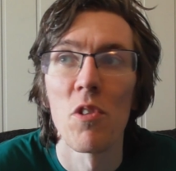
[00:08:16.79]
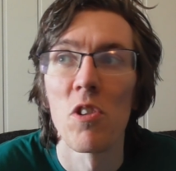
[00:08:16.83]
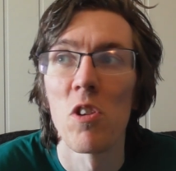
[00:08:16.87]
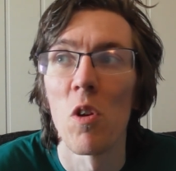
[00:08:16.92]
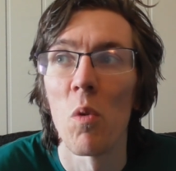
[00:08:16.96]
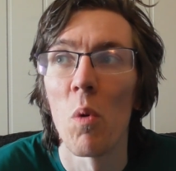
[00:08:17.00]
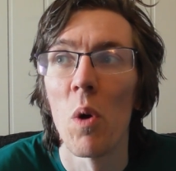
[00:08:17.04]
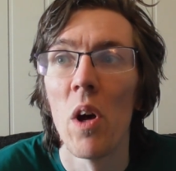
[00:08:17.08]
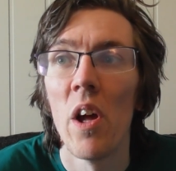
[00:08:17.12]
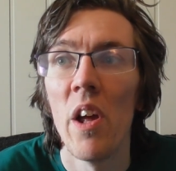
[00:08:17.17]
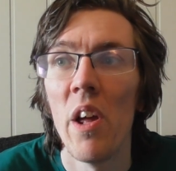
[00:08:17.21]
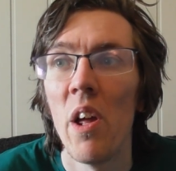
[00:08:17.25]

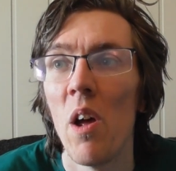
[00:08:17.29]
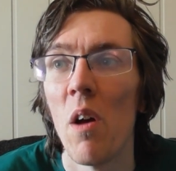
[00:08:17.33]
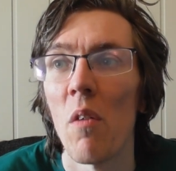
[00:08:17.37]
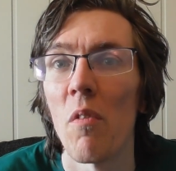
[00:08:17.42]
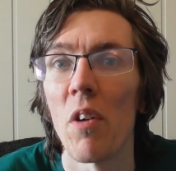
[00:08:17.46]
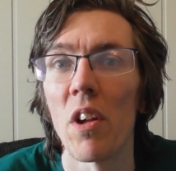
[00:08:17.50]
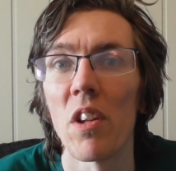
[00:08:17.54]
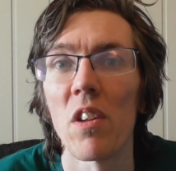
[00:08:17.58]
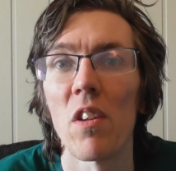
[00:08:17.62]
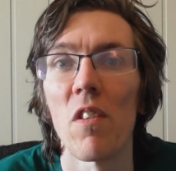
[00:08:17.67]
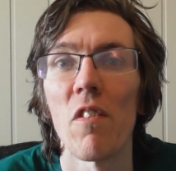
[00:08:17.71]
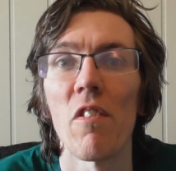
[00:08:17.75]
So,
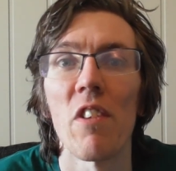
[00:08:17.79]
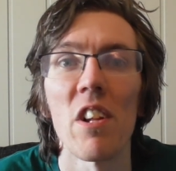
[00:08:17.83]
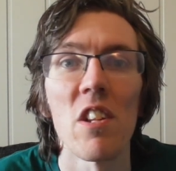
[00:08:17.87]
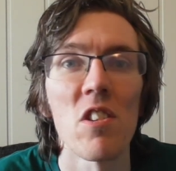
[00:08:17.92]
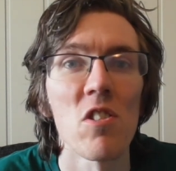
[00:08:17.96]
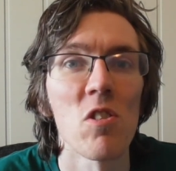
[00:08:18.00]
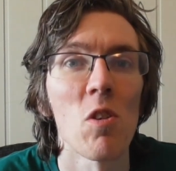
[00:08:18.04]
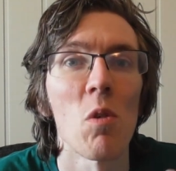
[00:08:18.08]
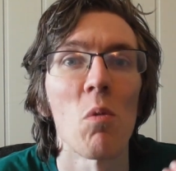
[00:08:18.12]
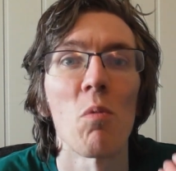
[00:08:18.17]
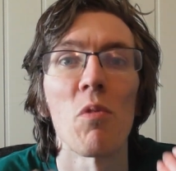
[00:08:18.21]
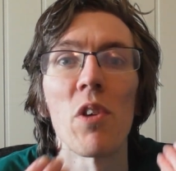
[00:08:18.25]
but when
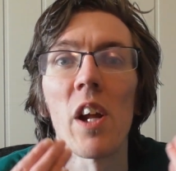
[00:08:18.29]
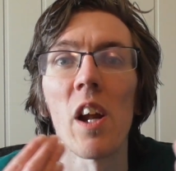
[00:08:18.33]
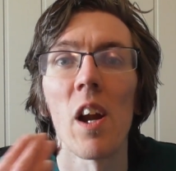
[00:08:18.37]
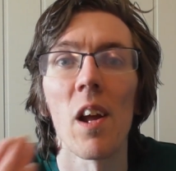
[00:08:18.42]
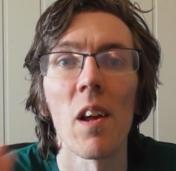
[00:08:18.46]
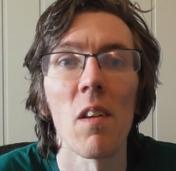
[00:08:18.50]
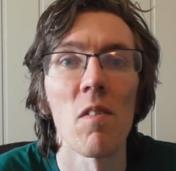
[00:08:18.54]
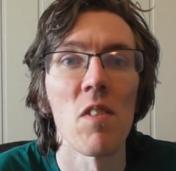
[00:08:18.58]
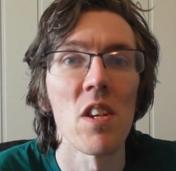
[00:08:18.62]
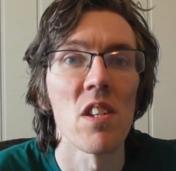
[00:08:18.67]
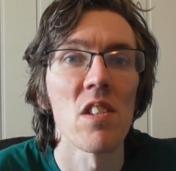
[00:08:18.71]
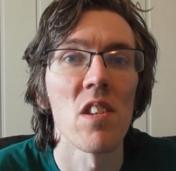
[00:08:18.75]
something
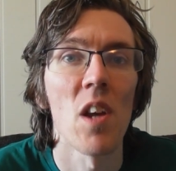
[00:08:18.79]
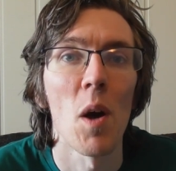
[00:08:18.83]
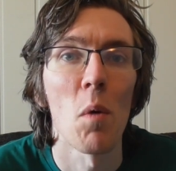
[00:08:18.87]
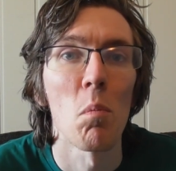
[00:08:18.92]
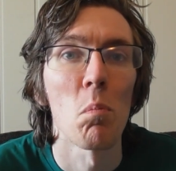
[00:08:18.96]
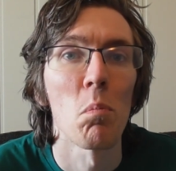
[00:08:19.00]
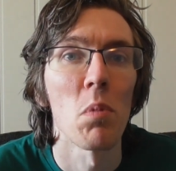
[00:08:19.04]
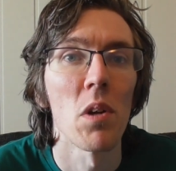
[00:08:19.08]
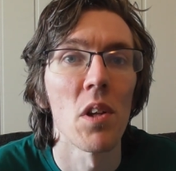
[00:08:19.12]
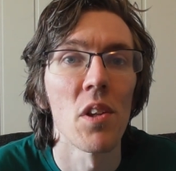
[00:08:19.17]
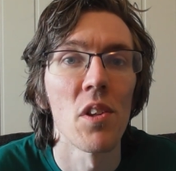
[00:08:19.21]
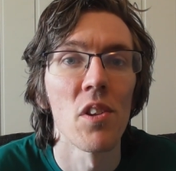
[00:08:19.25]
like this
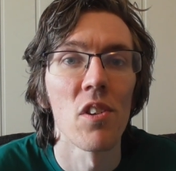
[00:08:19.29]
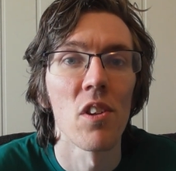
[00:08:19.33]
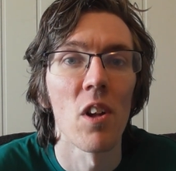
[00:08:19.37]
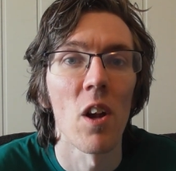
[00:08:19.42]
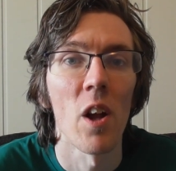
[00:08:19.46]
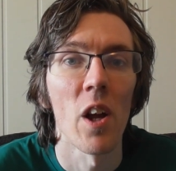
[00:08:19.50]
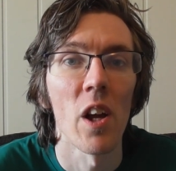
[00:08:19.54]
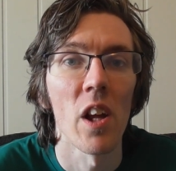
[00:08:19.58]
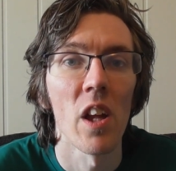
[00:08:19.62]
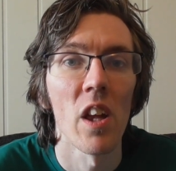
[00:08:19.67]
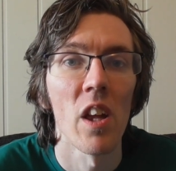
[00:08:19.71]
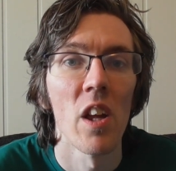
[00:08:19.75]
happens,
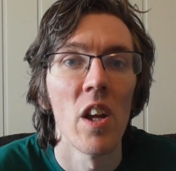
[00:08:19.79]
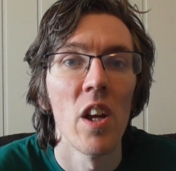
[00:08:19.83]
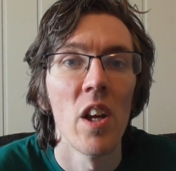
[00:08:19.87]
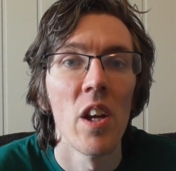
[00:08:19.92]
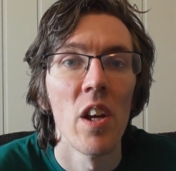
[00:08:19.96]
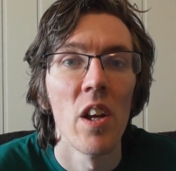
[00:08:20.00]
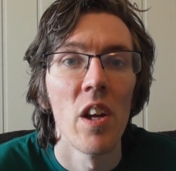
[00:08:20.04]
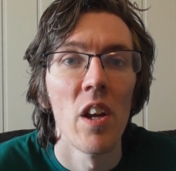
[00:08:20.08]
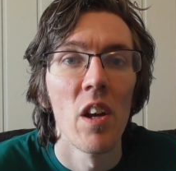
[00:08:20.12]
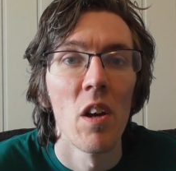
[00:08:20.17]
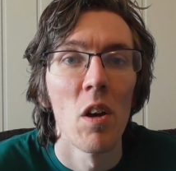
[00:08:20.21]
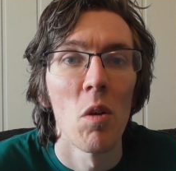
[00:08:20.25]
like
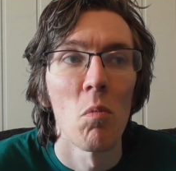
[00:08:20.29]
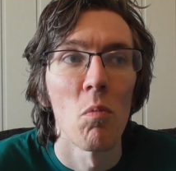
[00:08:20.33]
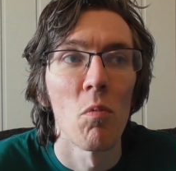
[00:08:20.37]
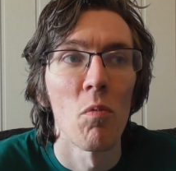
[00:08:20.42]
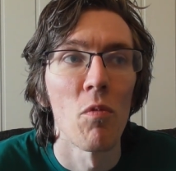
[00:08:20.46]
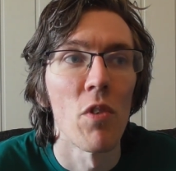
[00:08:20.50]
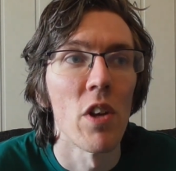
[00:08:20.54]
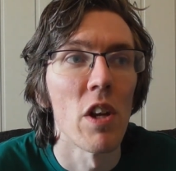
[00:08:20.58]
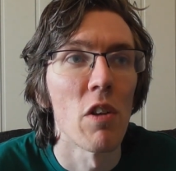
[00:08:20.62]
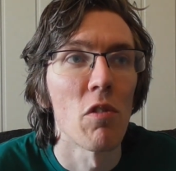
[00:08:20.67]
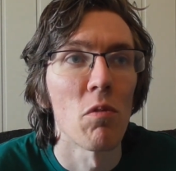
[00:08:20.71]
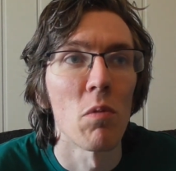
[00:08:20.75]

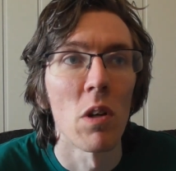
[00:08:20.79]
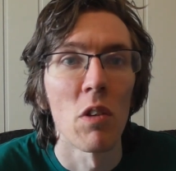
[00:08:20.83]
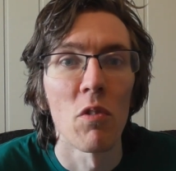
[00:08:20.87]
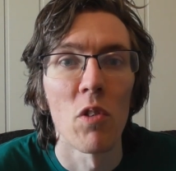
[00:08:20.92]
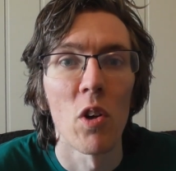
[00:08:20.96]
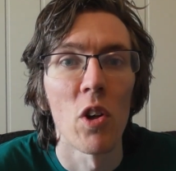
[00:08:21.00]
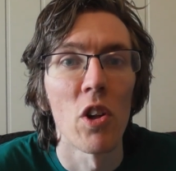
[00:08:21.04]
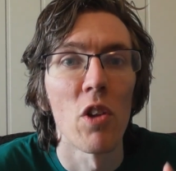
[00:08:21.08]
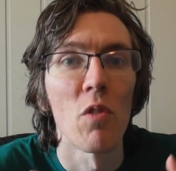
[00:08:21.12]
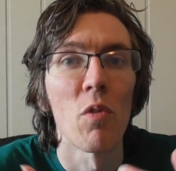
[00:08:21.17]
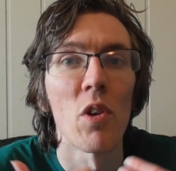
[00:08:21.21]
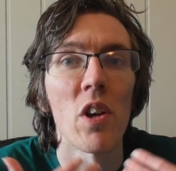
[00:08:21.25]
if my
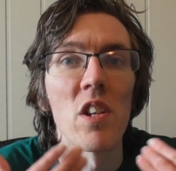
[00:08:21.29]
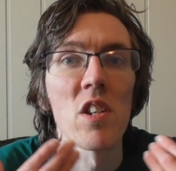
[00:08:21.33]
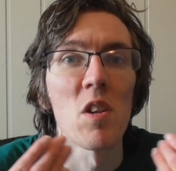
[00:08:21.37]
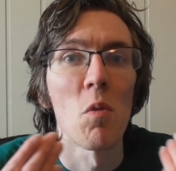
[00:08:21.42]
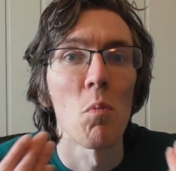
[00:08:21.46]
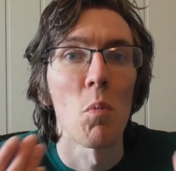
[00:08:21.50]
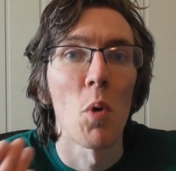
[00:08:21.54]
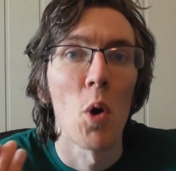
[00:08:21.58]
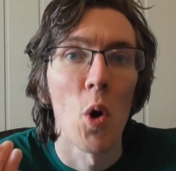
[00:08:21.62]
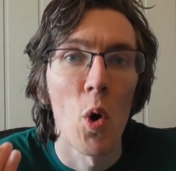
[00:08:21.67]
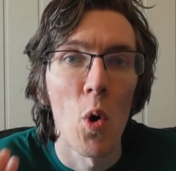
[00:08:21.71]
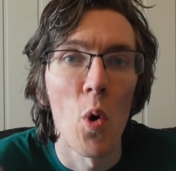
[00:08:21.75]
father, for
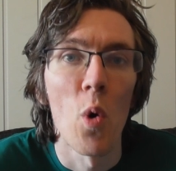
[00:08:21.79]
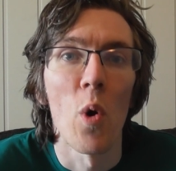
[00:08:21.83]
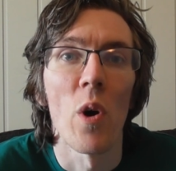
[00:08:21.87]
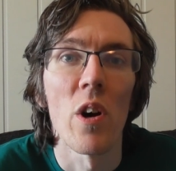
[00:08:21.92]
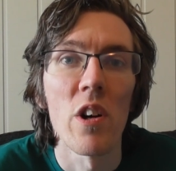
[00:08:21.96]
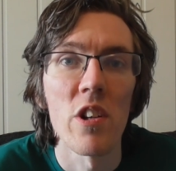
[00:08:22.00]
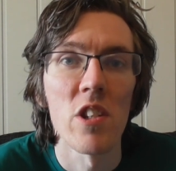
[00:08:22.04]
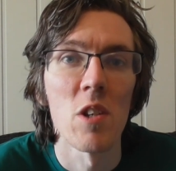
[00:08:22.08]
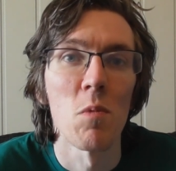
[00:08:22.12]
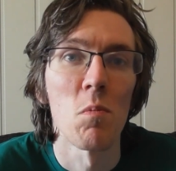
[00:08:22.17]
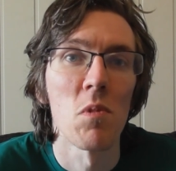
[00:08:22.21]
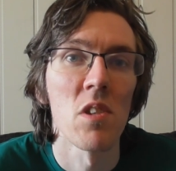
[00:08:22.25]
example,
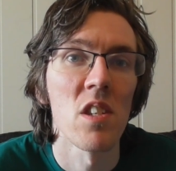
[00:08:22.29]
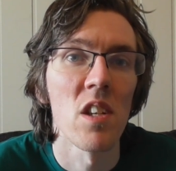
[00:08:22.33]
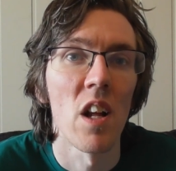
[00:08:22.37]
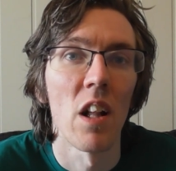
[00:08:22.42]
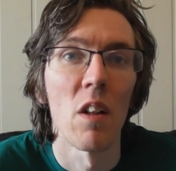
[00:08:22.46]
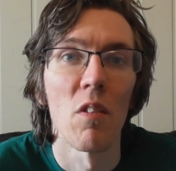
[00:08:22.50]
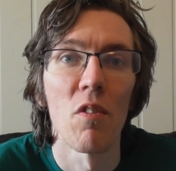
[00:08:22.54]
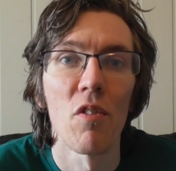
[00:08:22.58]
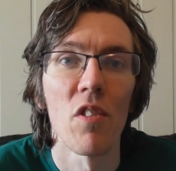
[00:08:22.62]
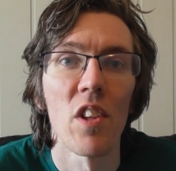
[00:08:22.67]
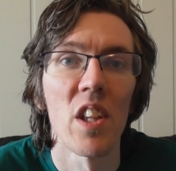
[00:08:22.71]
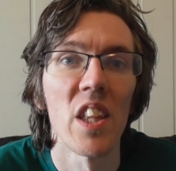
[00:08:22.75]
hurts
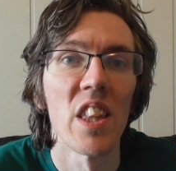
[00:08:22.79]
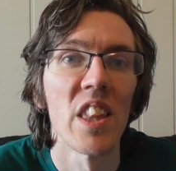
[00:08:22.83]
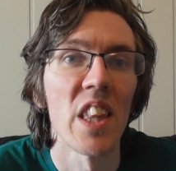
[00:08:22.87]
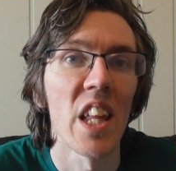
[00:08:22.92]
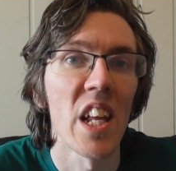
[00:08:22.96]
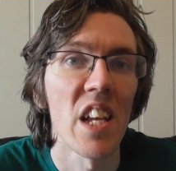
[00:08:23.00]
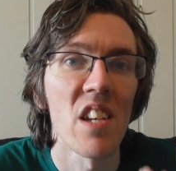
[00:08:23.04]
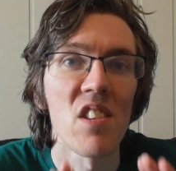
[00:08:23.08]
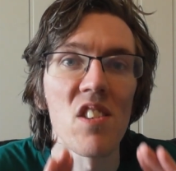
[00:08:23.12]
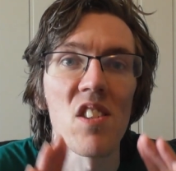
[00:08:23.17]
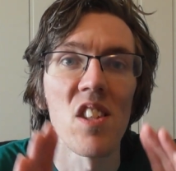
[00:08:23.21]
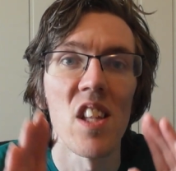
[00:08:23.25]
himself
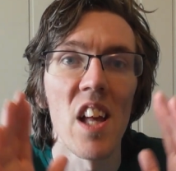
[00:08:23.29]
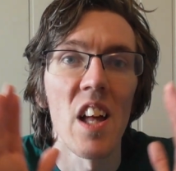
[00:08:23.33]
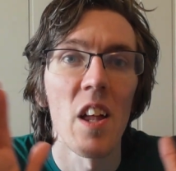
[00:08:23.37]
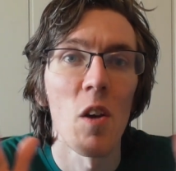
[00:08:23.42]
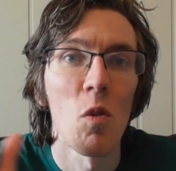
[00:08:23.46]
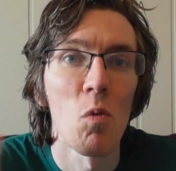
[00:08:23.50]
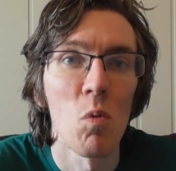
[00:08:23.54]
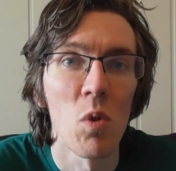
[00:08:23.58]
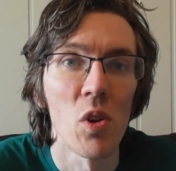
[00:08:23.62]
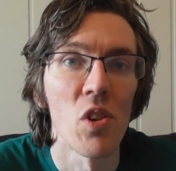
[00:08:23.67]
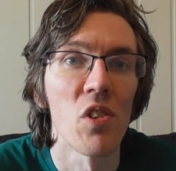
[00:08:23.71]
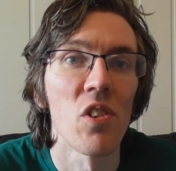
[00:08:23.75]
next
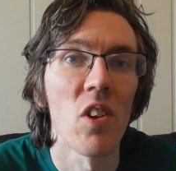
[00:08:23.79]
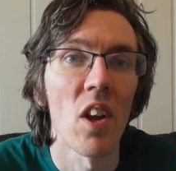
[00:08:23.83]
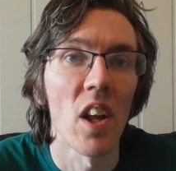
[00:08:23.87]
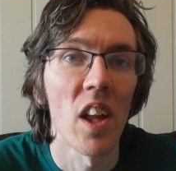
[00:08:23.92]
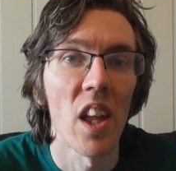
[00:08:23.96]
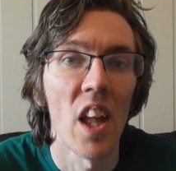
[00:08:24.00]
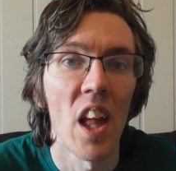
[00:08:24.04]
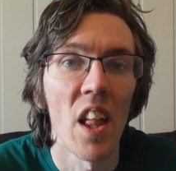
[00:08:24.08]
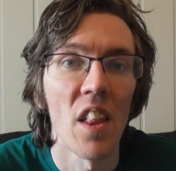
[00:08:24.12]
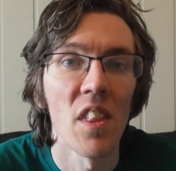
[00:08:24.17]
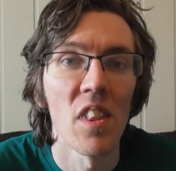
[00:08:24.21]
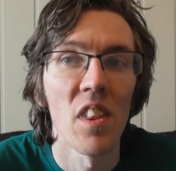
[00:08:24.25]
year once
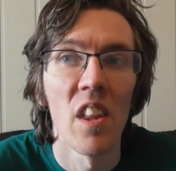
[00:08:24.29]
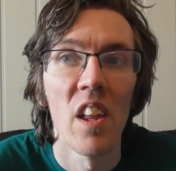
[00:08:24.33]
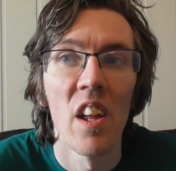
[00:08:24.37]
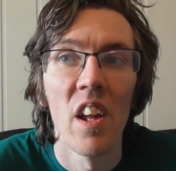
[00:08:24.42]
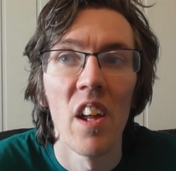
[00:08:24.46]
again,